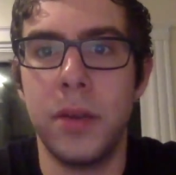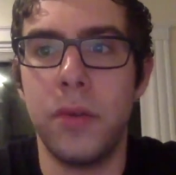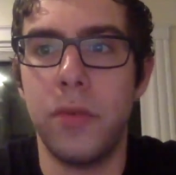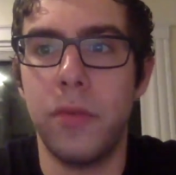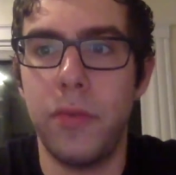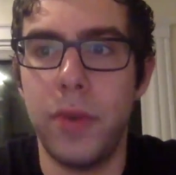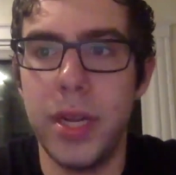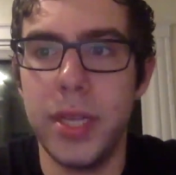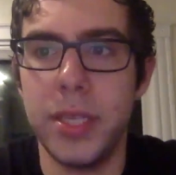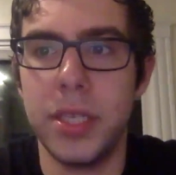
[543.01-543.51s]

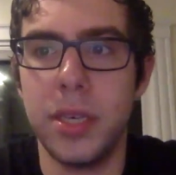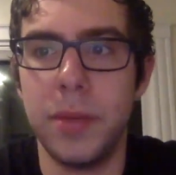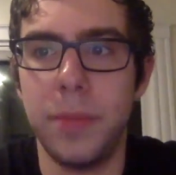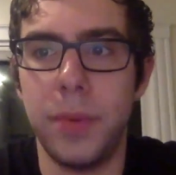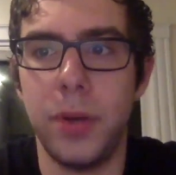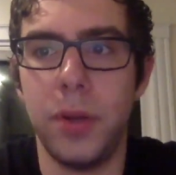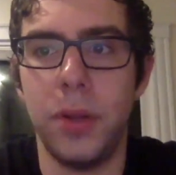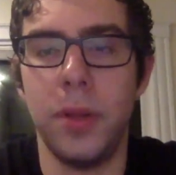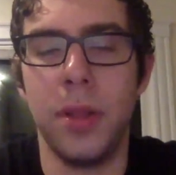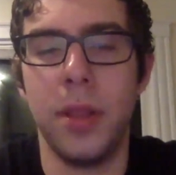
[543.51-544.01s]

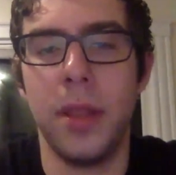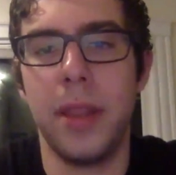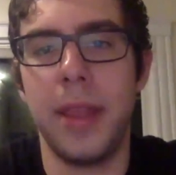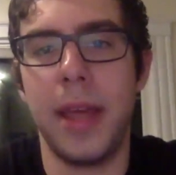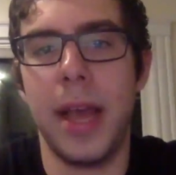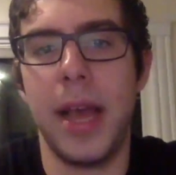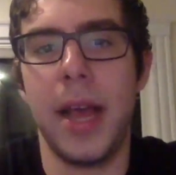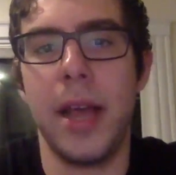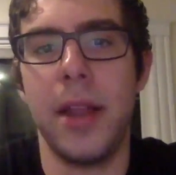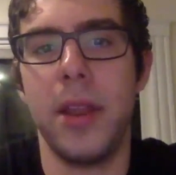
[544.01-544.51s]
reasonable
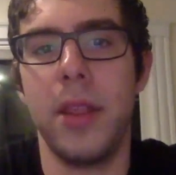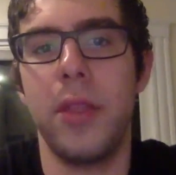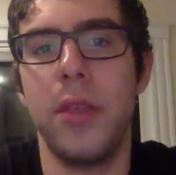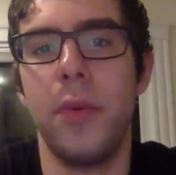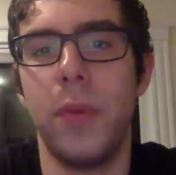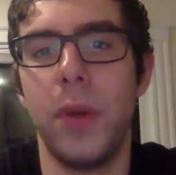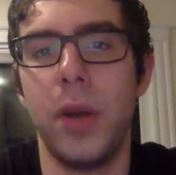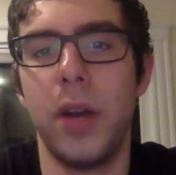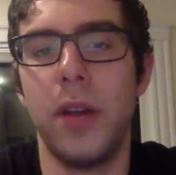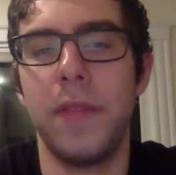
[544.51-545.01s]
that the
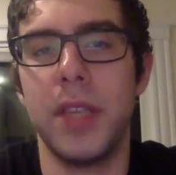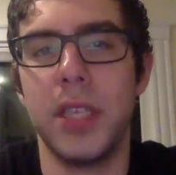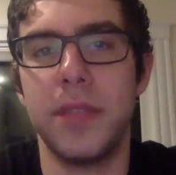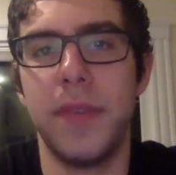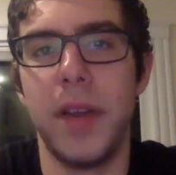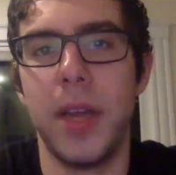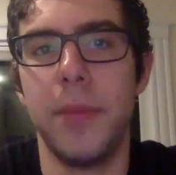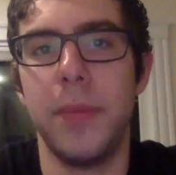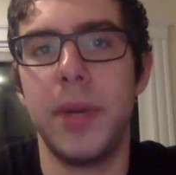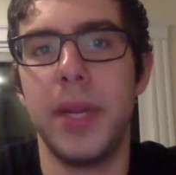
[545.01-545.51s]
winner of this
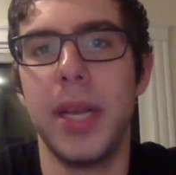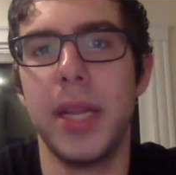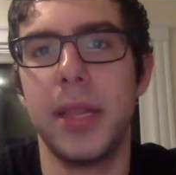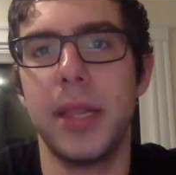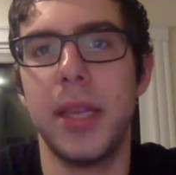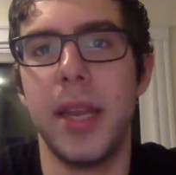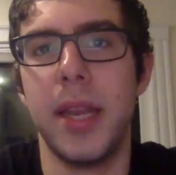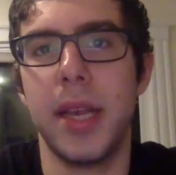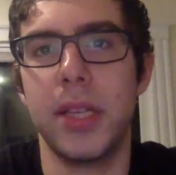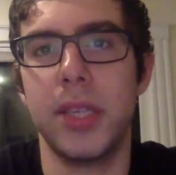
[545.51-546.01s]
fight would get the
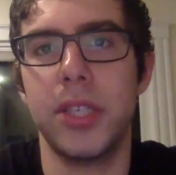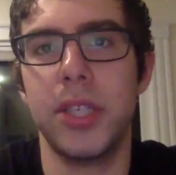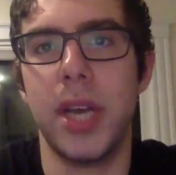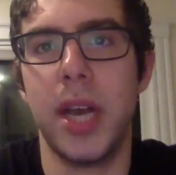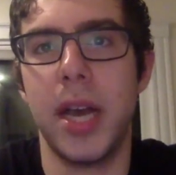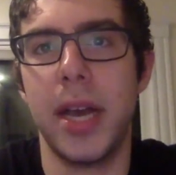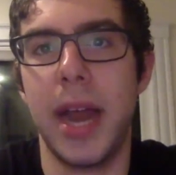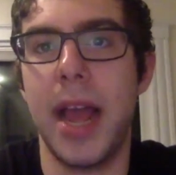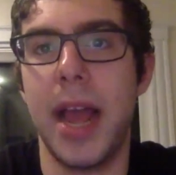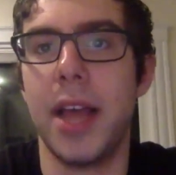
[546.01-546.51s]
next
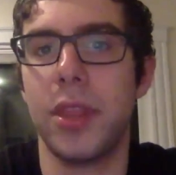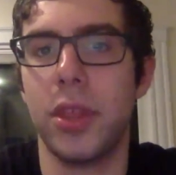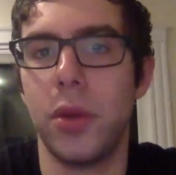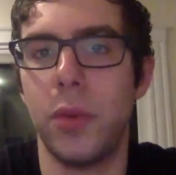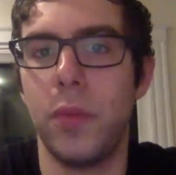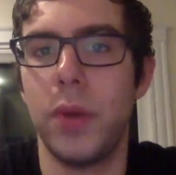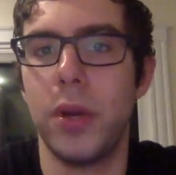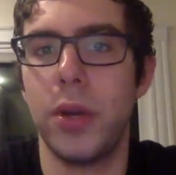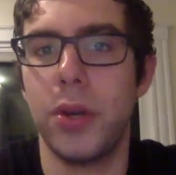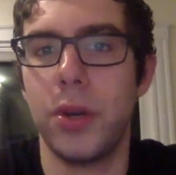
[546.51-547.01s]
shot at the
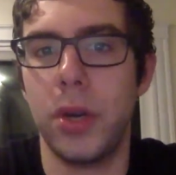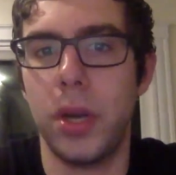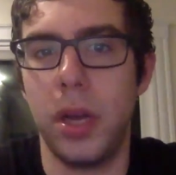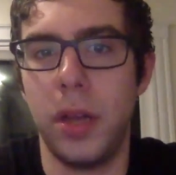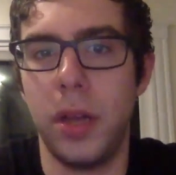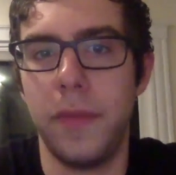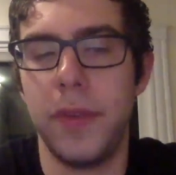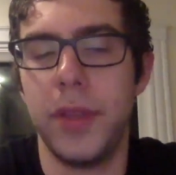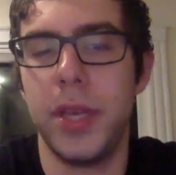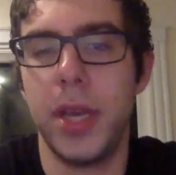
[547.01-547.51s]
winner
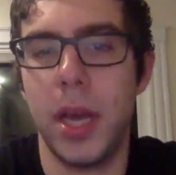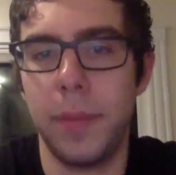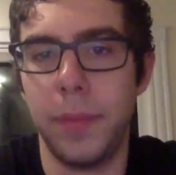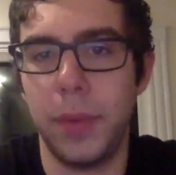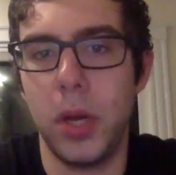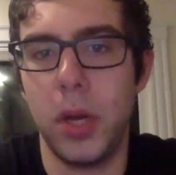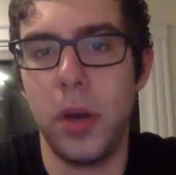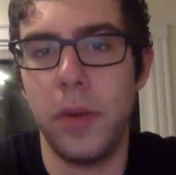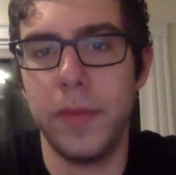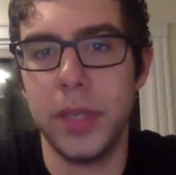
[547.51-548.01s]
of Jan
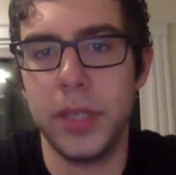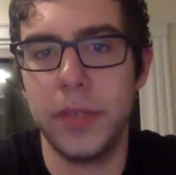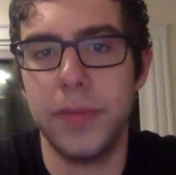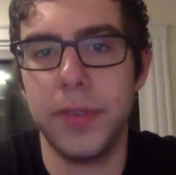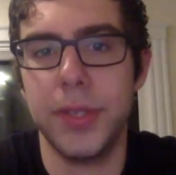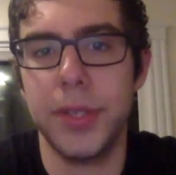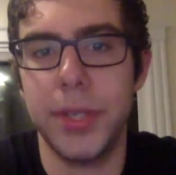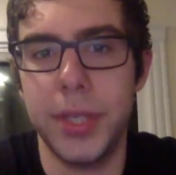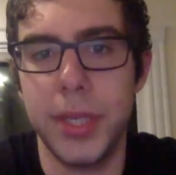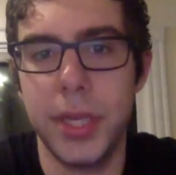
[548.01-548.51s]
Blachowicz
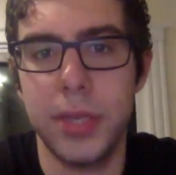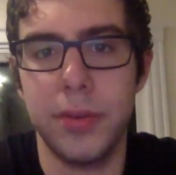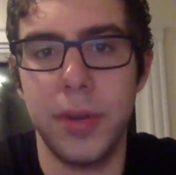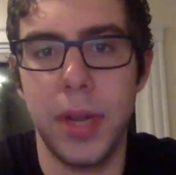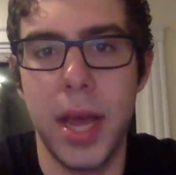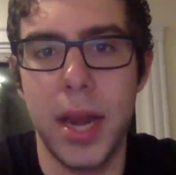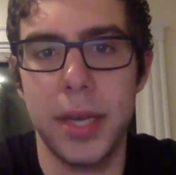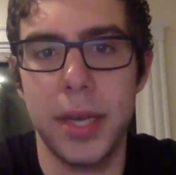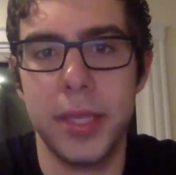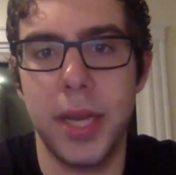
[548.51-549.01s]
versus Israel
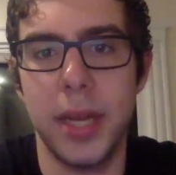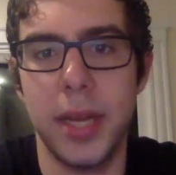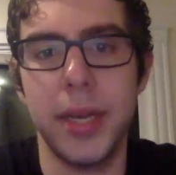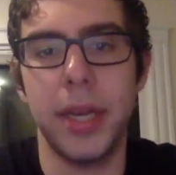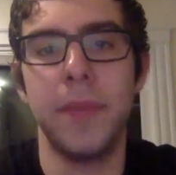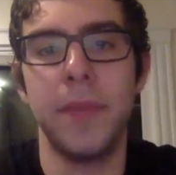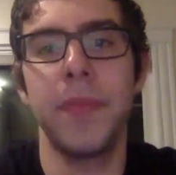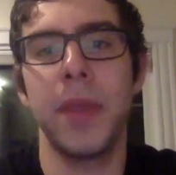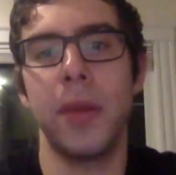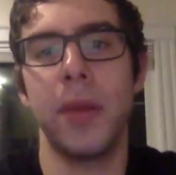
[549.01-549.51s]

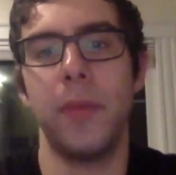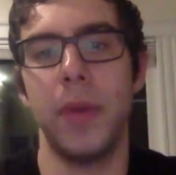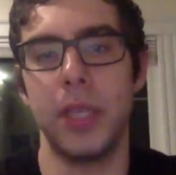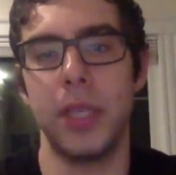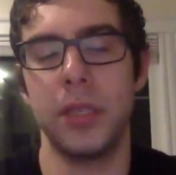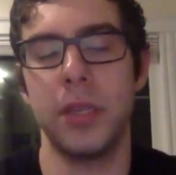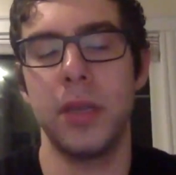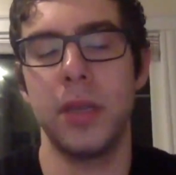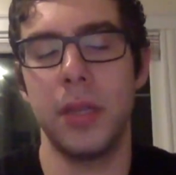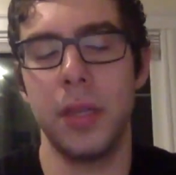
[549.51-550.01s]
Adesanya,
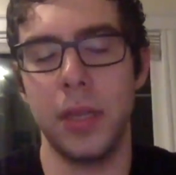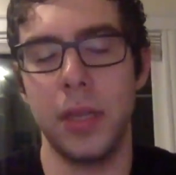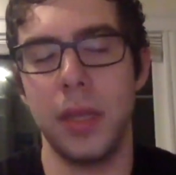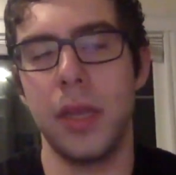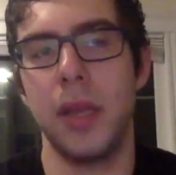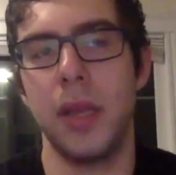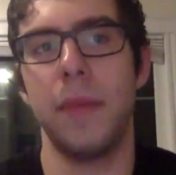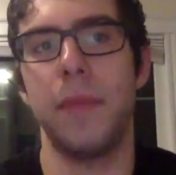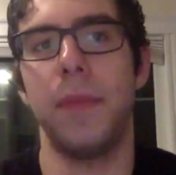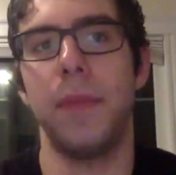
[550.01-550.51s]
which
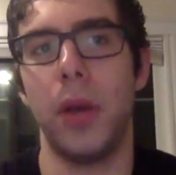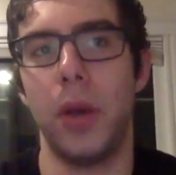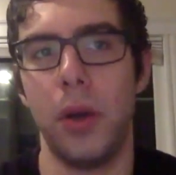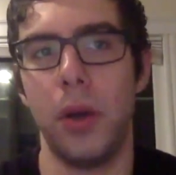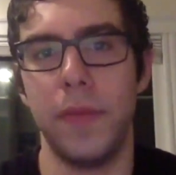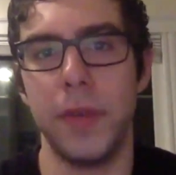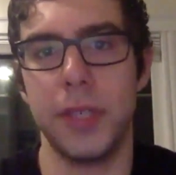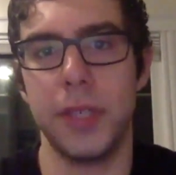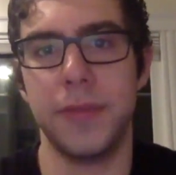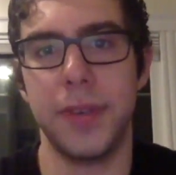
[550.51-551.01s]

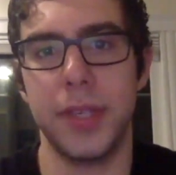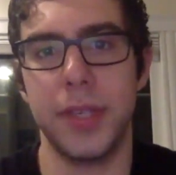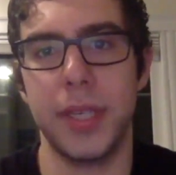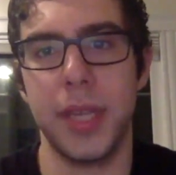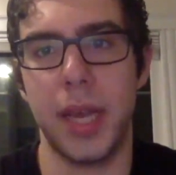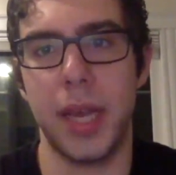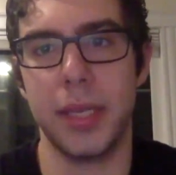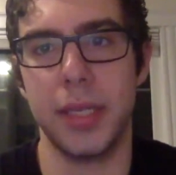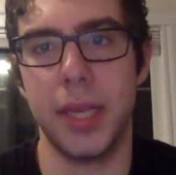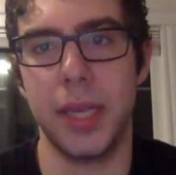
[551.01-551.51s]
Blachowicz versus
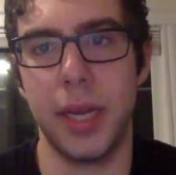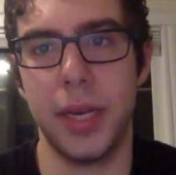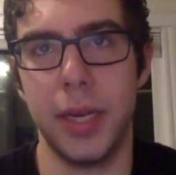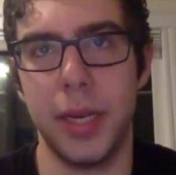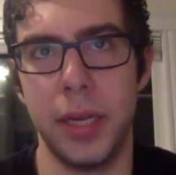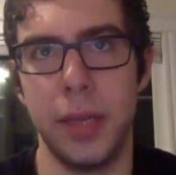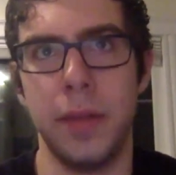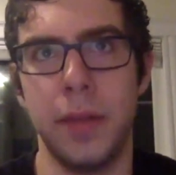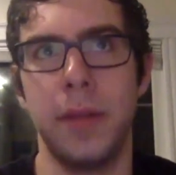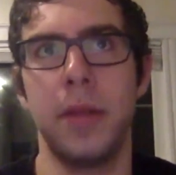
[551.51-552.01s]
Adesanya